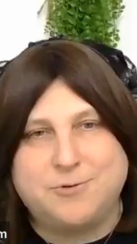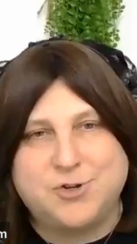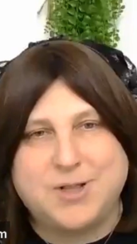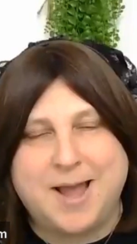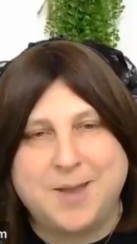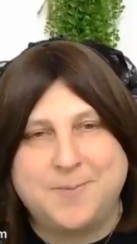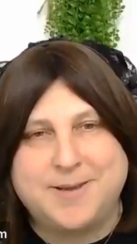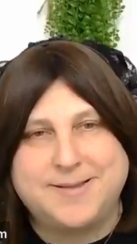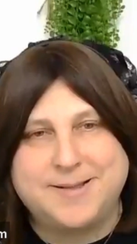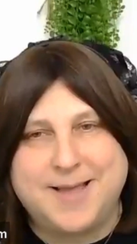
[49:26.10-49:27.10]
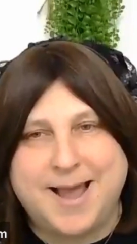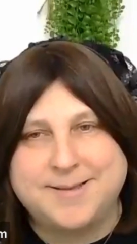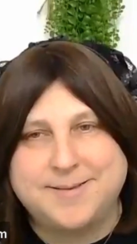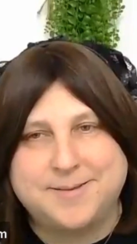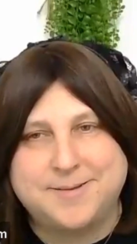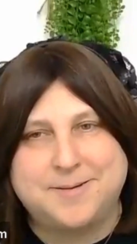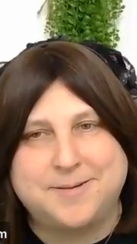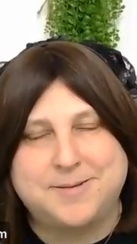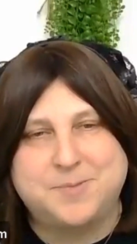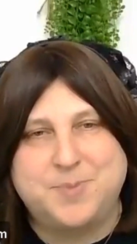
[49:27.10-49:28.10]
of Yerushalayim. He's the last
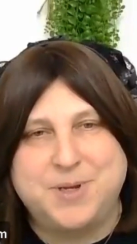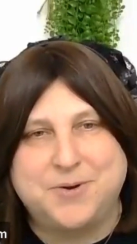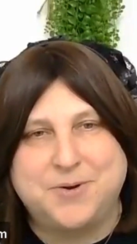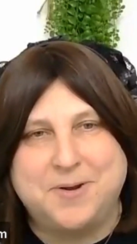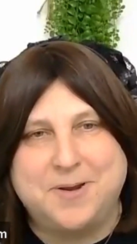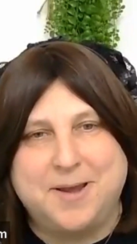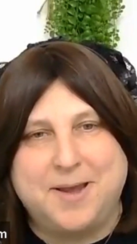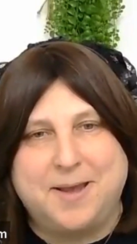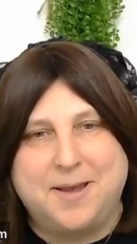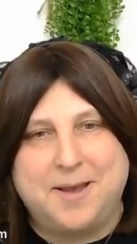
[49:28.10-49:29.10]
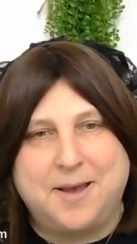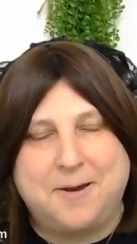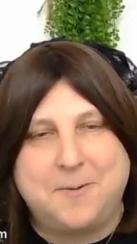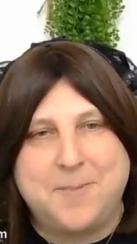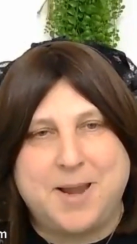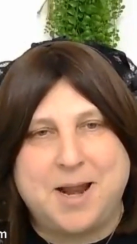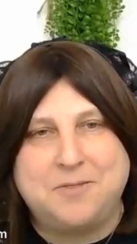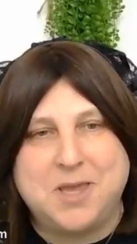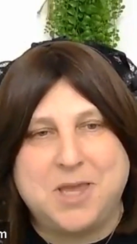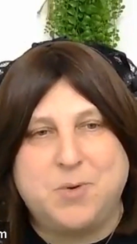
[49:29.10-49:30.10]
speaker. And I
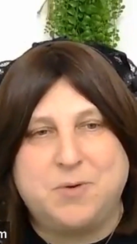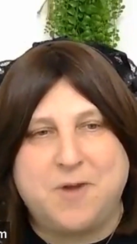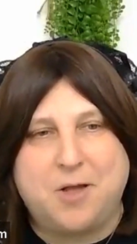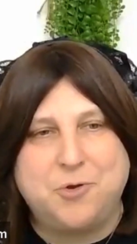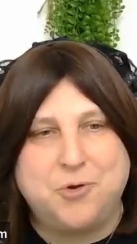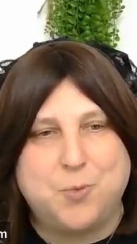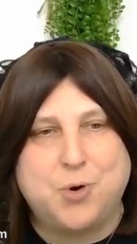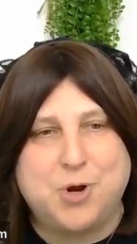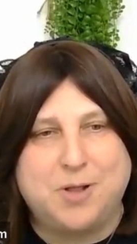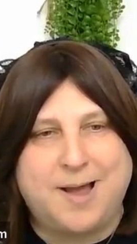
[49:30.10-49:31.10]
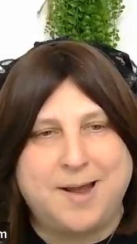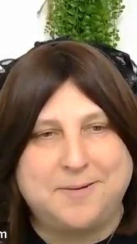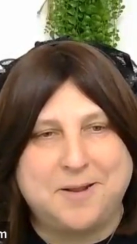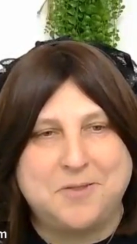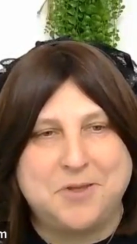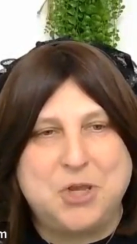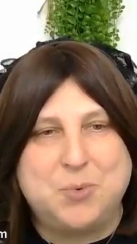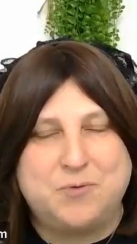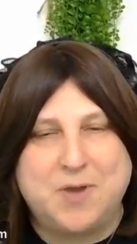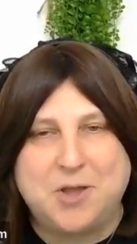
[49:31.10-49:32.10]
think he would value your work a lot, and I think
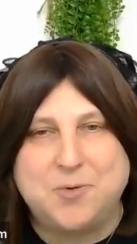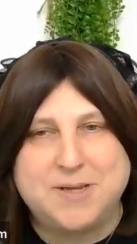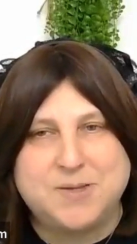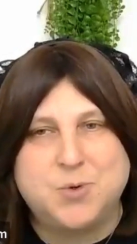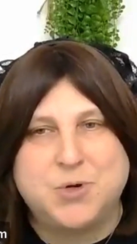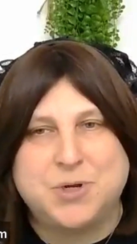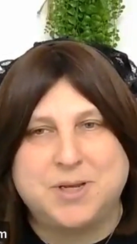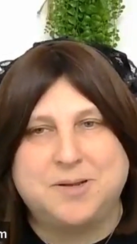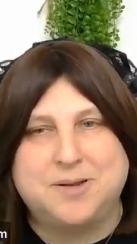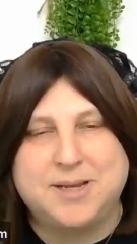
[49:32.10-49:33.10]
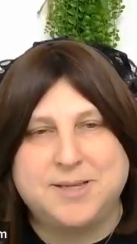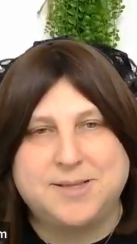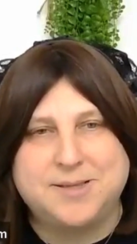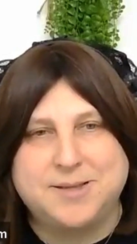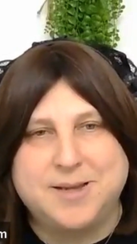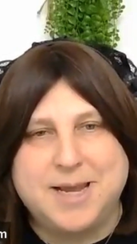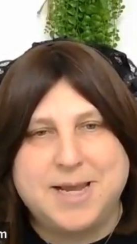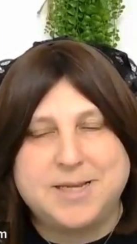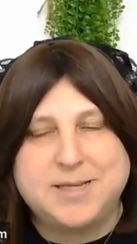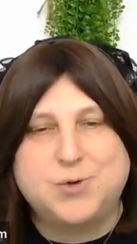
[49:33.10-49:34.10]
you would value his work and his
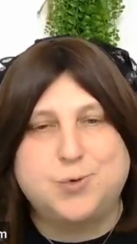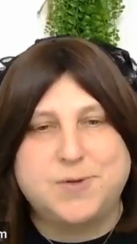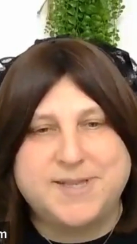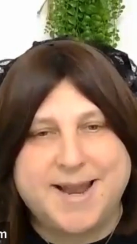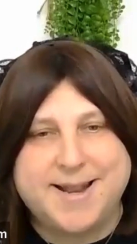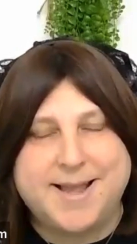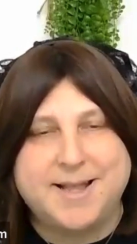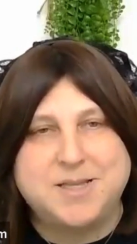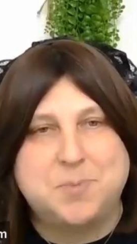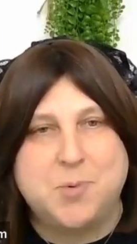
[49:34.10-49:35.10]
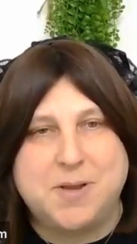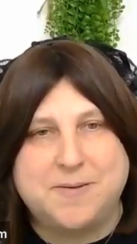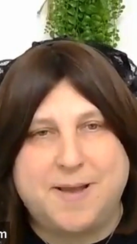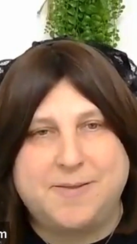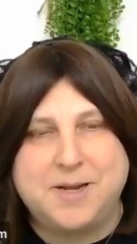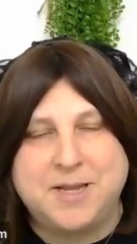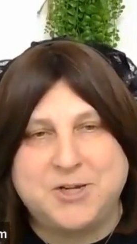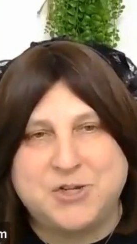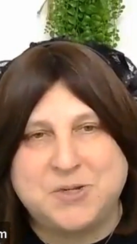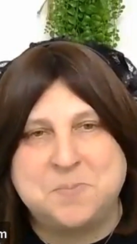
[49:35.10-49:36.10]
crusade against parental
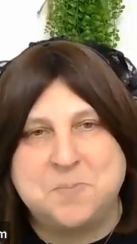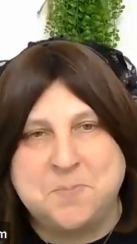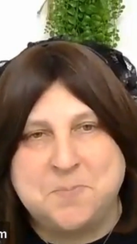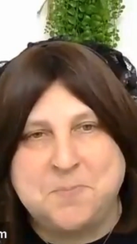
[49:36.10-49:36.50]
alienation.